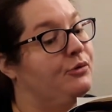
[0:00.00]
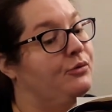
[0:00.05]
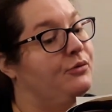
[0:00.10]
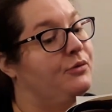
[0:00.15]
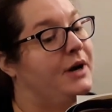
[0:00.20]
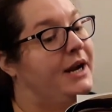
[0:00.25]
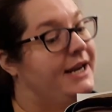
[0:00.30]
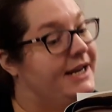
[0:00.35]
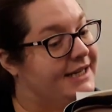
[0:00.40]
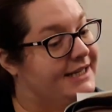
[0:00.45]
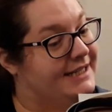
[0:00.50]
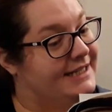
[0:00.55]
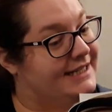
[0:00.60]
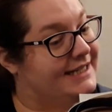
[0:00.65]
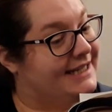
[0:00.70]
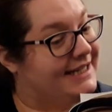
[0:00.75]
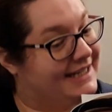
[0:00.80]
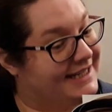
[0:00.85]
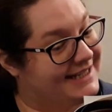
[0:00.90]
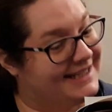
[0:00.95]

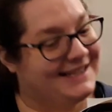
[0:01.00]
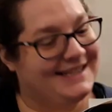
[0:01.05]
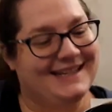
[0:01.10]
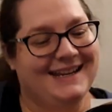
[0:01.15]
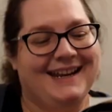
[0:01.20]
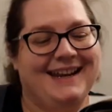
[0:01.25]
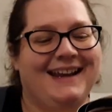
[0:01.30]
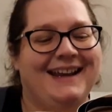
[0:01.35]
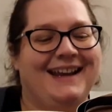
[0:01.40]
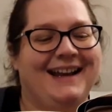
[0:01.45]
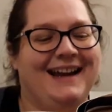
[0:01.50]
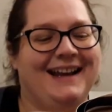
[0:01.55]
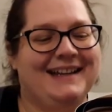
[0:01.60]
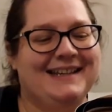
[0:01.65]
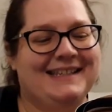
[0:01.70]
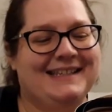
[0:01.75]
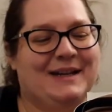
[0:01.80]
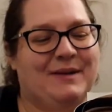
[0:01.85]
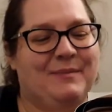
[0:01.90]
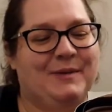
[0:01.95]
proprieties and
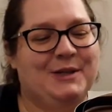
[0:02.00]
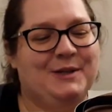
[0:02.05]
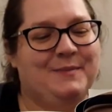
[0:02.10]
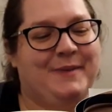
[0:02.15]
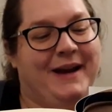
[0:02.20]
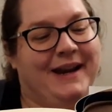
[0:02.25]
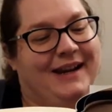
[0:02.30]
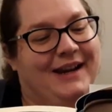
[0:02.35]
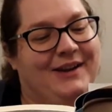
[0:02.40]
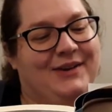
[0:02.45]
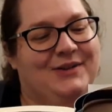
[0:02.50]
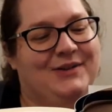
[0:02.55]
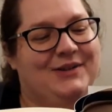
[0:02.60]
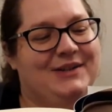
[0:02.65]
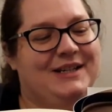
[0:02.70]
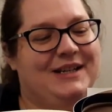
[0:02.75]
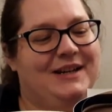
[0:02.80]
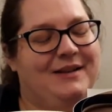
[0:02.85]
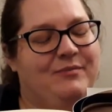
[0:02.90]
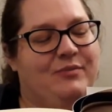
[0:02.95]
established pecking
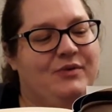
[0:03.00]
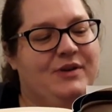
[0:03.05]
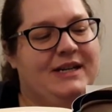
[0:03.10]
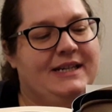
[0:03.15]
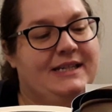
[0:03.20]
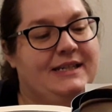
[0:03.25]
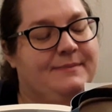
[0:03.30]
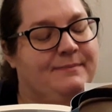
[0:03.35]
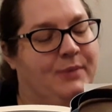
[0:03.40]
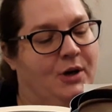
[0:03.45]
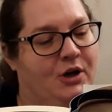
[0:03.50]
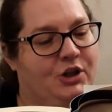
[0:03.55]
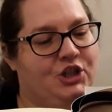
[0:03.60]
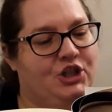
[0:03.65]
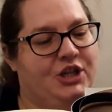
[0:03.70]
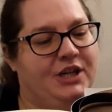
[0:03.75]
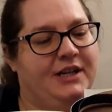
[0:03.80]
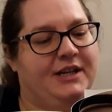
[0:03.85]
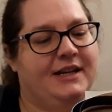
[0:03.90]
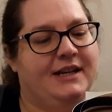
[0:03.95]
order breezes
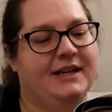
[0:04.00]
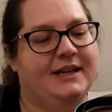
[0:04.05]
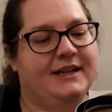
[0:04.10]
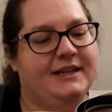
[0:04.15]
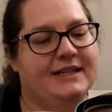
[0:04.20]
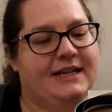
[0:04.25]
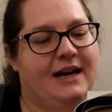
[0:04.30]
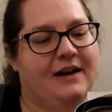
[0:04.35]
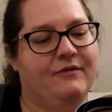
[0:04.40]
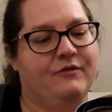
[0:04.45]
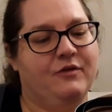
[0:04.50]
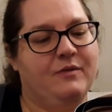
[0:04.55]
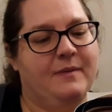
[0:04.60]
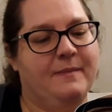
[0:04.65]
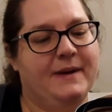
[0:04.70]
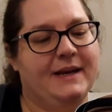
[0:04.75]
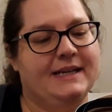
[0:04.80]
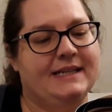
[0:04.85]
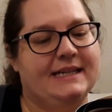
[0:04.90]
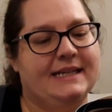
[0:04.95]
Botchan, down from
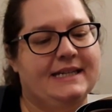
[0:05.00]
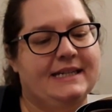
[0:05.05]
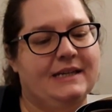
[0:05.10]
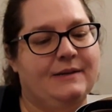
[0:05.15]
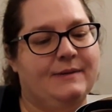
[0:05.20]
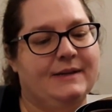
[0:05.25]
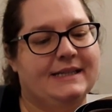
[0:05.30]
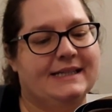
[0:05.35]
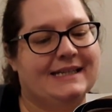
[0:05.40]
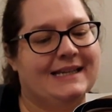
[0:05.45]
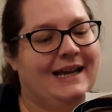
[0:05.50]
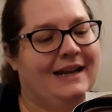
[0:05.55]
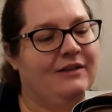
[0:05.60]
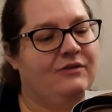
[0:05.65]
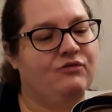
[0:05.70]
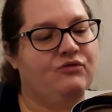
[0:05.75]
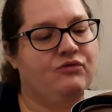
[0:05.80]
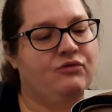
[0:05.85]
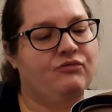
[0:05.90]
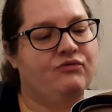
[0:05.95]
the big city with
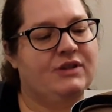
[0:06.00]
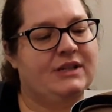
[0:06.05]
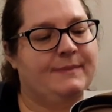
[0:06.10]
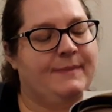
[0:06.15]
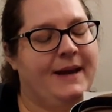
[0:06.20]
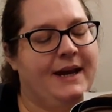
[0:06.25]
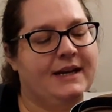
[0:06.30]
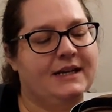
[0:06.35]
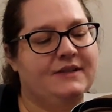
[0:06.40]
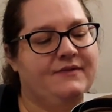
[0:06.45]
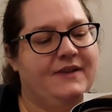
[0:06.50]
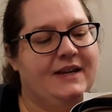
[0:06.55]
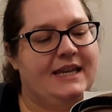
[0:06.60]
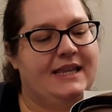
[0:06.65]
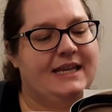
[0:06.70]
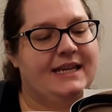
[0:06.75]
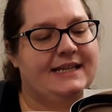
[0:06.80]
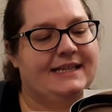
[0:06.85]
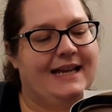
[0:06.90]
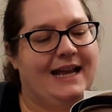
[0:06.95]
scant respect for
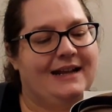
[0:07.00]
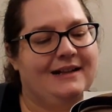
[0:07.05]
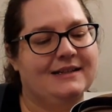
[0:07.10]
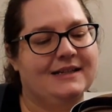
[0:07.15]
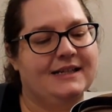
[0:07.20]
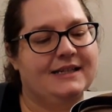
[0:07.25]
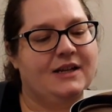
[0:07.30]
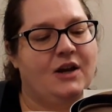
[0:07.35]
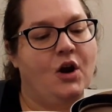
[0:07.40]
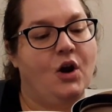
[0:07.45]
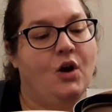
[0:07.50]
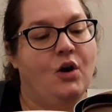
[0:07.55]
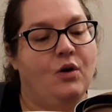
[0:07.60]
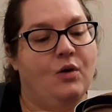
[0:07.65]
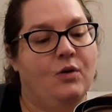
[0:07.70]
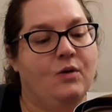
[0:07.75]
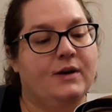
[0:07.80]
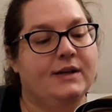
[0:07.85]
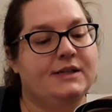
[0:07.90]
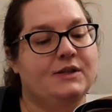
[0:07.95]
either his elders
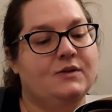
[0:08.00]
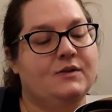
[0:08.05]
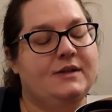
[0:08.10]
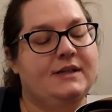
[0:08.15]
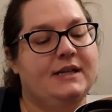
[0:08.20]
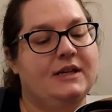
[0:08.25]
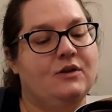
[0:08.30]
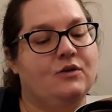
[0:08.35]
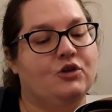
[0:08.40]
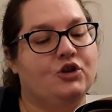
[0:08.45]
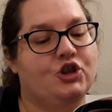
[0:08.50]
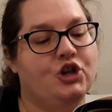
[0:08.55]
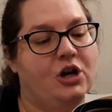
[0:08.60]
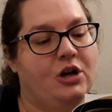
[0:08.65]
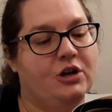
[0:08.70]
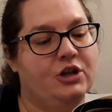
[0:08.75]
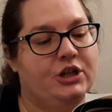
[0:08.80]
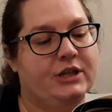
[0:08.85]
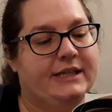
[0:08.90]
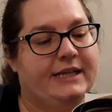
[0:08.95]
or his noisy young
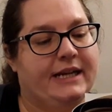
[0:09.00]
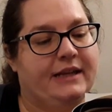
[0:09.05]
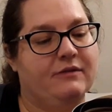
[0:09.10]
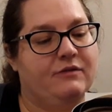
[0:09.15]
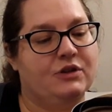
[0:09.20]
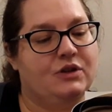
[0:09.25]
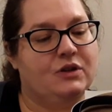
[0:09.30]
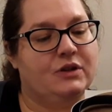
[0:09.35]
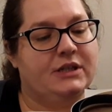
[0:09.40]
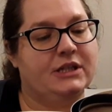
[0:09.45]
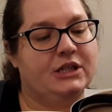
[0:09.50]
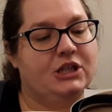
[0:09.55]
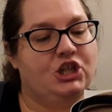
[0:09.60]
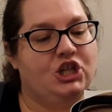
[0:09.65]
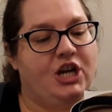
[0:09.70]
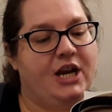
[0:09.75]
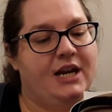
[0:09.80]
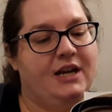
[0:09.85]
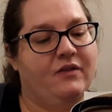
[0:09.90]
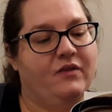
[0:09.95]
charges, and the result is a
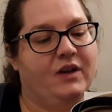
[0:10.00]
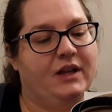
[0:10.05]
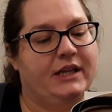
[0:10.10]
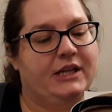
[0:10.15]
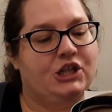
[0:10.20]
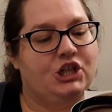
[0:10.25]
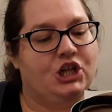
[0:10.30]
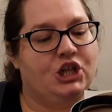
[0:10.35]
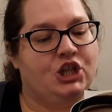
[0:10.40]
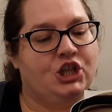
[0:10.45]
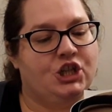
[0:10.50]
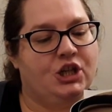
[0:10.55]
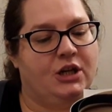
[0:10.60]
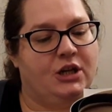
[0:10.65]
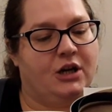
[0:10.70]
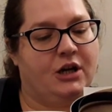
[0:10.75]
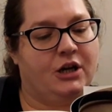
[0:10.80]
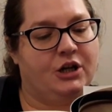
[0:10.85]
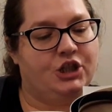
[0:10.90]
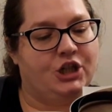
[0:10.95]
chain of collisions
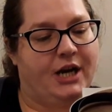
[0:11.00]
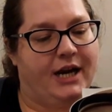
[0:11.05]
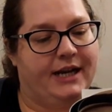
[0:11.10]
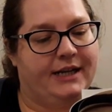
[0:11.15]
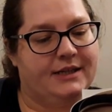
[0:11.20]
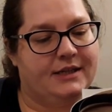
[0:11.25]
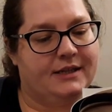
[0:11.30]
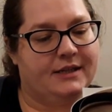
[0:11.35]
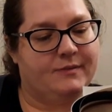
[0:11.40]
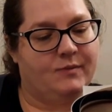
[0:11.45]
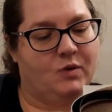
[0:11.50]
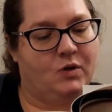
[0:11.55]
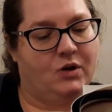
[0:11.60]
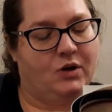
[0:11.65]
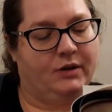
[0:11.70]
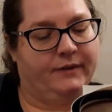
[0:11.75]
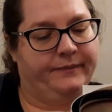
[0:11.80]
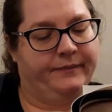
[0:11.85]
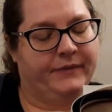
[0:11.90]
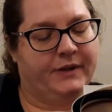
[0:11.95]
large and
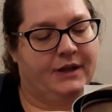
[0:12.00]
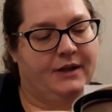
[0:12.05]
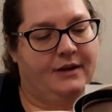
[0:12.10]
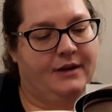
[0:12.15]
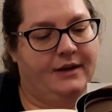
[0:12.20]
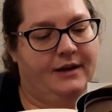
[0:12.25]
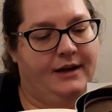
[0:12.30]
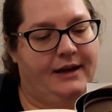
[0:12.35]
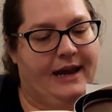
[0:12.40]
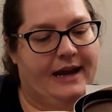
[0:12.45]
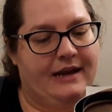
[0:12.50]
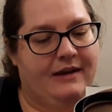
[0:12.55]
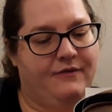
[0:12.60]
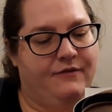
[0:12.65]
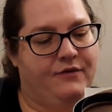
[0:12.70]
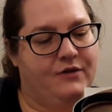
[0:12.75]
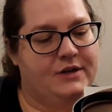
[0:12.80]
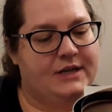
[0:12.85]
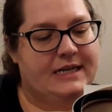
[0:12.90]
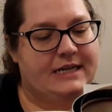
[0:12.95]
small. Light,
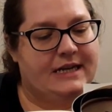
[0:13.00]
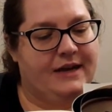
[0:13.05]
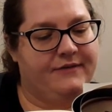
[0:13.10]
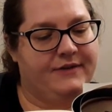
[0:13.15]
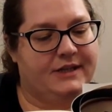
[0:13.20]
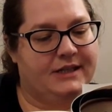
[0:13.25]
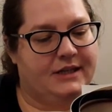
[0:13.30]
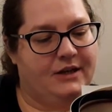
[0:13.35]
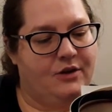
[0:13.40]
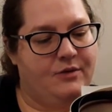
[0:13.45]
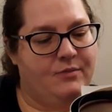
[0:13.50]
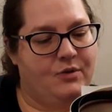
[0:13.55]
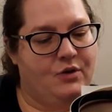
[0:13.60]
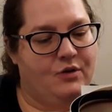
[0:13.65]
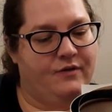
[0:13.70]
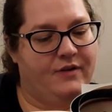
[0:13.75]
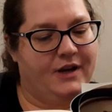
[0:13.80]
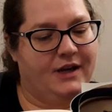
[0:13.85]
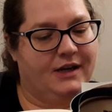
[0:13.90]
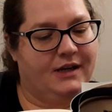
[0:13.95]
funny, never slow
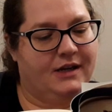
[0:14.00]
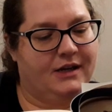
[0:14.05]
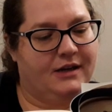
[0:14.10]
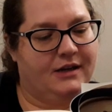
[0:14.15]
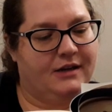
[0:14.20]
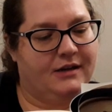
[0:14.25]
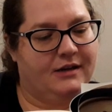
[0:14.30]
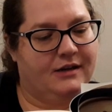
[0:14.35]
moving.